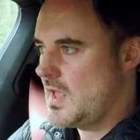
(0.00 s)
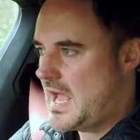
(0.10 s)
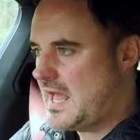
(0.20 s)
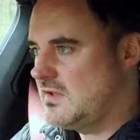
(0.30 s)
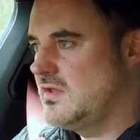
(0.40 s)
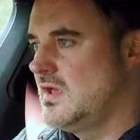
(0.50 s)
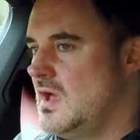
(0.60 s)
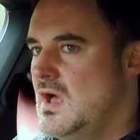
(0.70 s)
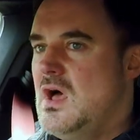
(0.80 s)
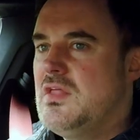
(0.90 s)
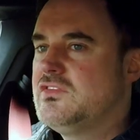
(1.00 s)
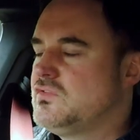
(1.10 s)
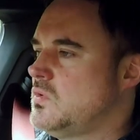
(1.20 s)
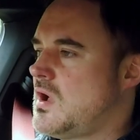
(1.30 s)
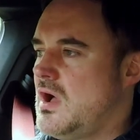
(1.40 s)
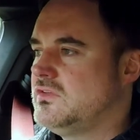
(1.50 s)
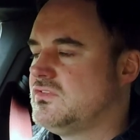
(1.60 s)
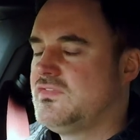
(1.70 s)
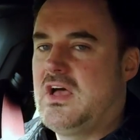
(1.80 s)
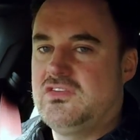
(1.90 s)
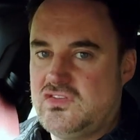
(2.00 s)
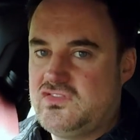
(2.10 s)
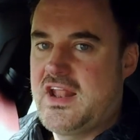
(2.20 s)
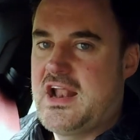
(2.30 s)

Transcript: and there's all kinds of, as I said,